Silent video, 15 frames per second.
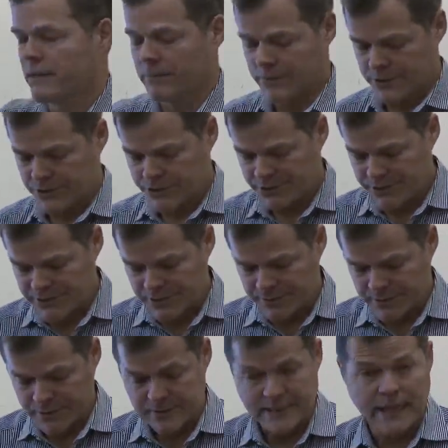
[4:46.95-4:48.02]
And I'm going to show you
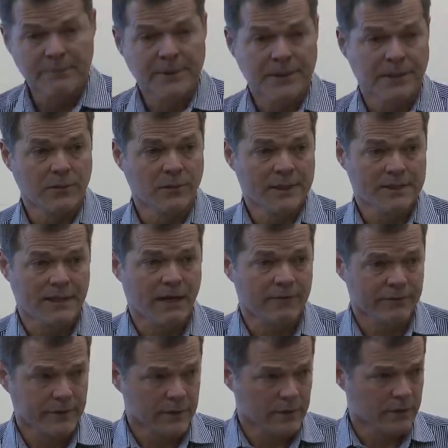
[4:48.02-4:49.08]
something that's happening in West
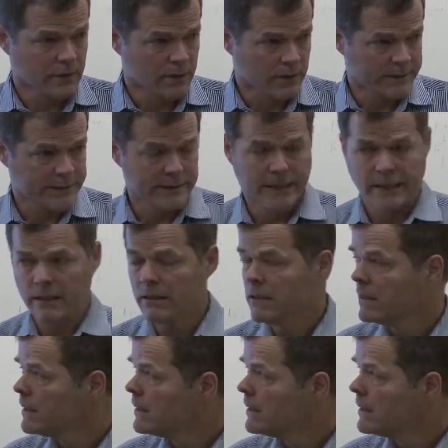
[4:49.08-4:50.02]
Africa uh, today.